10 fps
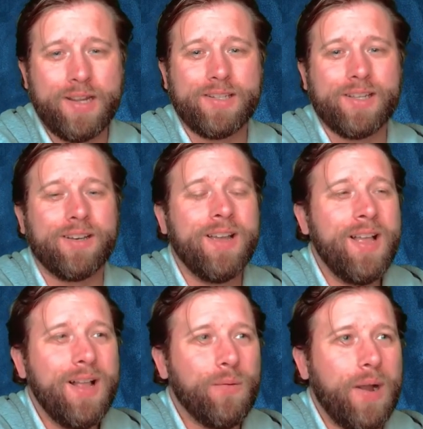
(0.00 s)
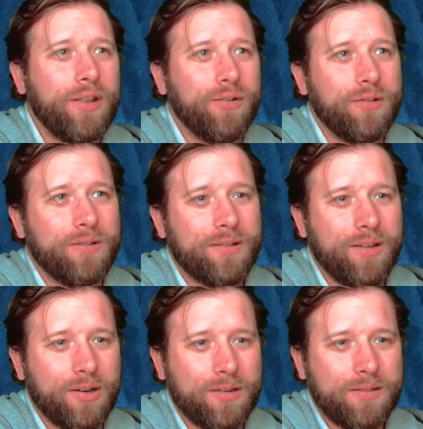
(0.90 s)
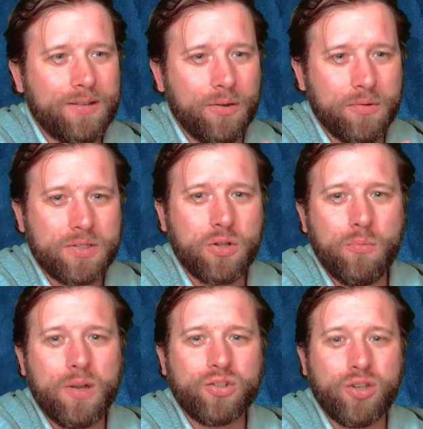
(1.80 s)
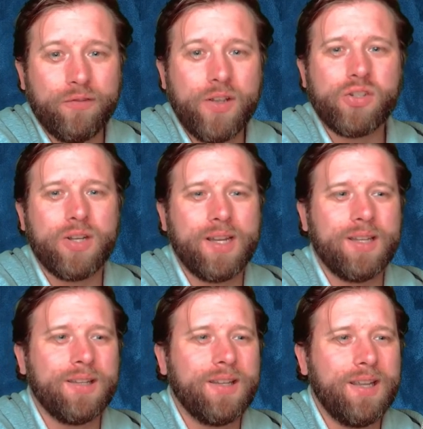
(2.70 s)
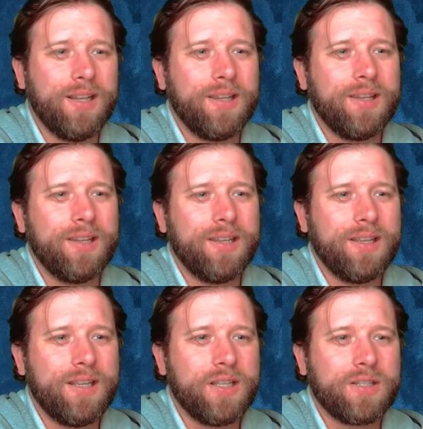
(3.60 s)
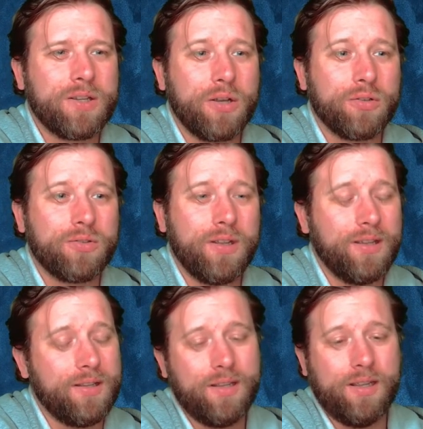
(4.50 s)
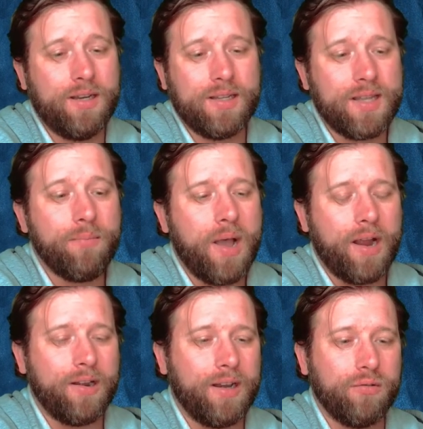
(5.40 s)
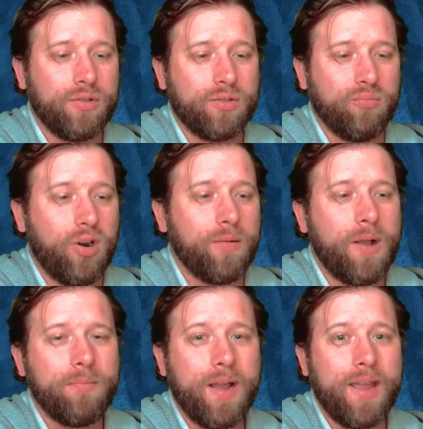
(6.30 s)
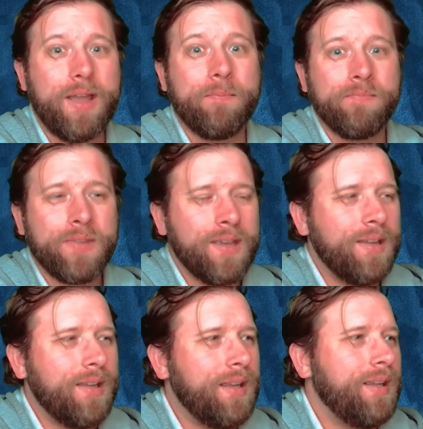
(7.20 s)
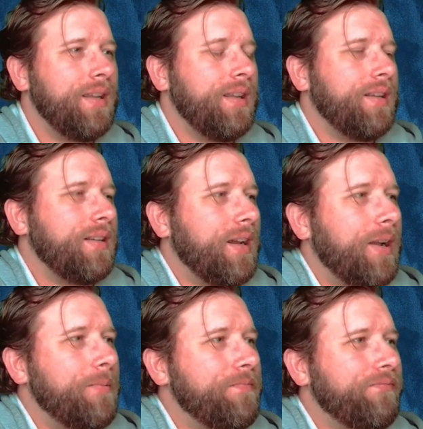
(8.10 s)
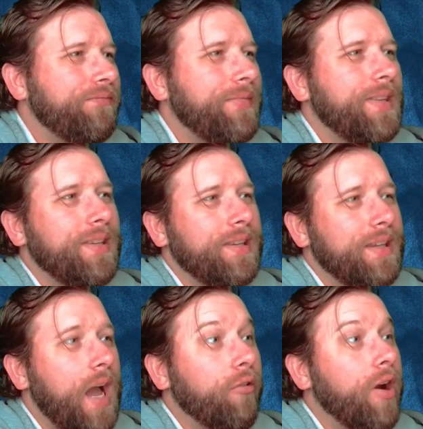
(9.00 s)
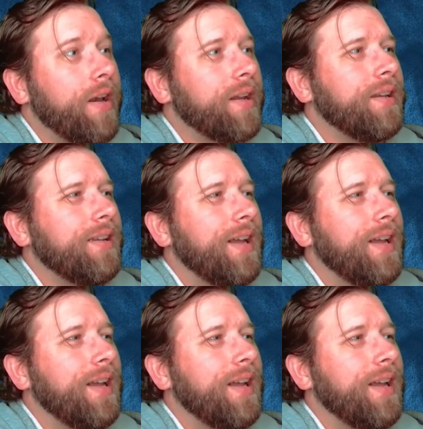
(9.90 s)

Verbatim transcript: reason why there there there was so much division in in his in his empire, and it was brought about by him. Um, ironic.